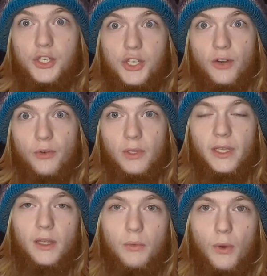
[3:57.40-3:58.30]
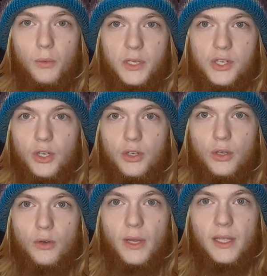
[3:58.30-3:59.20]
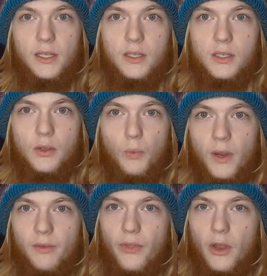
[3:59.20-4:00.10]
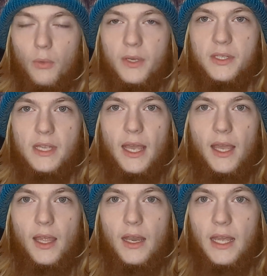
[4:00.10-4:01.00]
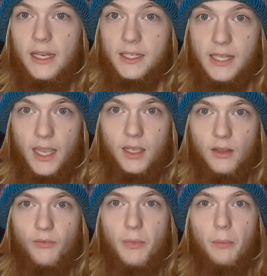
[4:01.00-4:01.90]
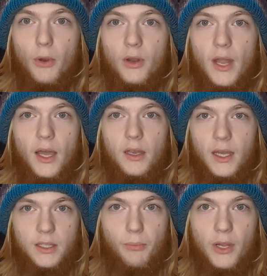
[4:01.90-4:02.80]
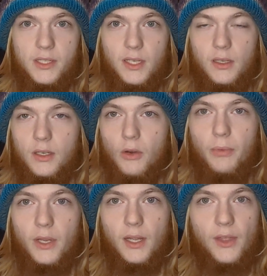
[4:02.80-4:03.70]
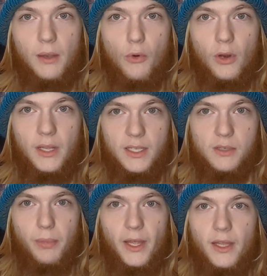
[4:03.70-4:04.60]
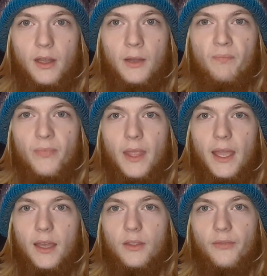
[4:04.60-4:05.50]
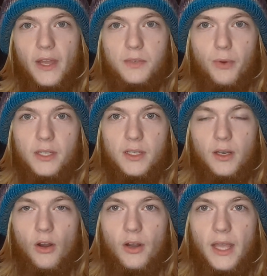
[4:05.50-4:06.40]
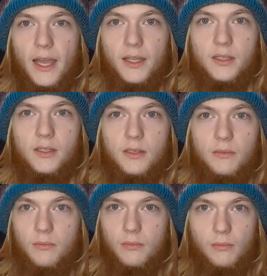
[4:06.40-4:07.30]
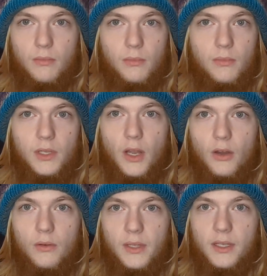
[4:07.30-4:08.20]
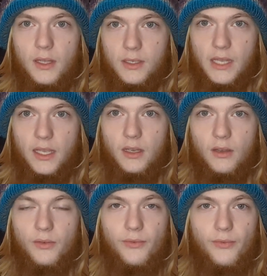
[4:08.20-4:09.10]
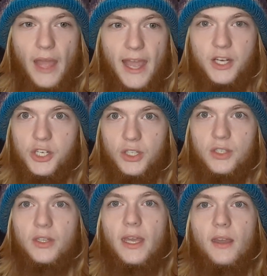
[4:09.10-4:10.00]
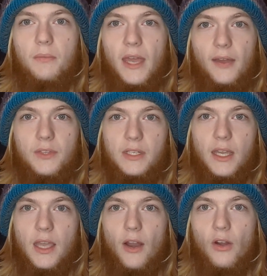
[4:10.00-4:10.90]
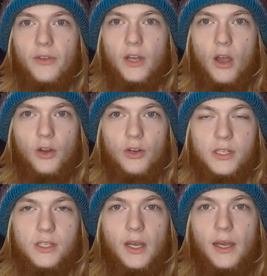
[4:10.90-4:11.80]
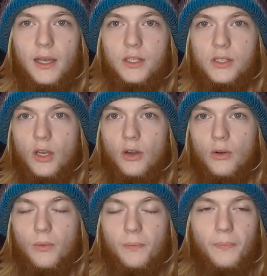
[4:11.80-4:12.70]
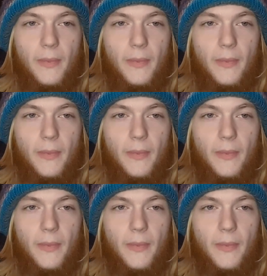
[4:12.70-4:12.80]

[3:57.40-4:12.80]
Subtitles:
generally what we should do is, what there was an executive member, not the president, don't put anything more on his plate, and the vice president already has, executive actions they have to take care of in Congress. So